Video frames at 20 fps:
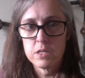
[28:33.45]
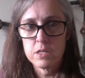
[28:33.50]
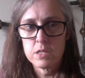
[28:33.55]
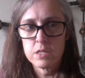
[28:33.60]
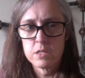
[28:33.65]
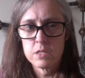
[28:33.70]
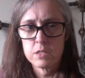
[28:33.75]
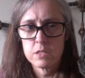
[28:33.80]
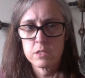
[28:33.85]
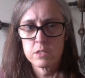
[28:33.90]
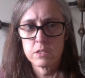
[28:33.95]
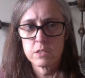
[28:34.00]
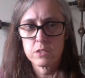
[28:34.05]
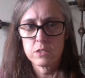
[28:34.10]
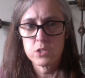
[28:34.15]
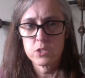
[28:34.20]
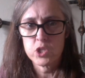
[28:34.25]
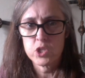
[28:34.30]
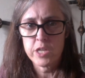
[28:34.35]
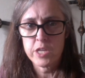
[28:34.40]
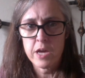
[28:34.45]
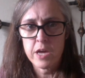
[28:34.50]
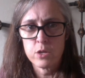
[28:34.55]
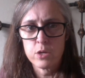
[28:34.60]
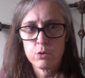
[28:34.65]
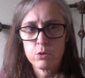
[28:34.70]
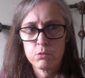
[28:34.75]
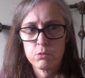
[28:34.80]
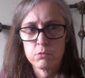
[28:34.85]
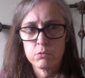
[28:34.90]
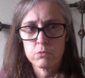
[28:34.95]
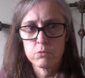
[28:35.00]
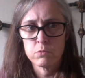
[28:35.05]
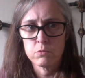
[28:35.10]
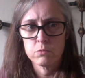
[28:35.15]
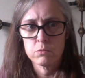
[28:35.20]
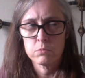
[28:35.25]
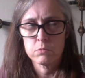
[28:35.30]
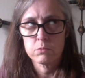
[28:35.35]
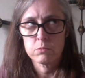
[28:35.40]
is Shadow
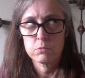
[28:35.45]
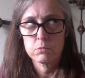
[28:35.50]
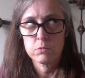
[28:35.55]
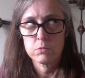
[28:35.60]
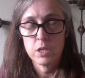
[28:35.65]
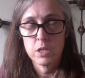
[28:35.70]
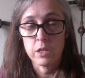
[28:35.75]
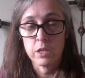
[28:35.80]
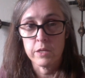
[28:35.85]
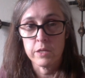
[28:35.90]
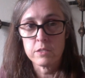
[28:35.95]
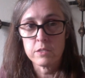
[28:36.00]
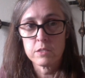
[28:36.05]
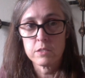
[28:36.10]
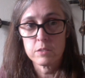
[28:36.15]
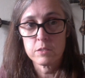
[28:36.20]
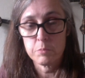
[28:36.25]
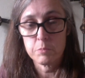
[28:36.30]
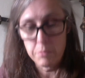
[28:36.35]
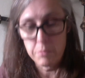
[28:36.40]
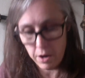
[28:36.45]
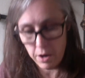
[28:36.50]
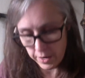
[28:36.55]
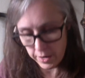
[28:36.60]
Lace by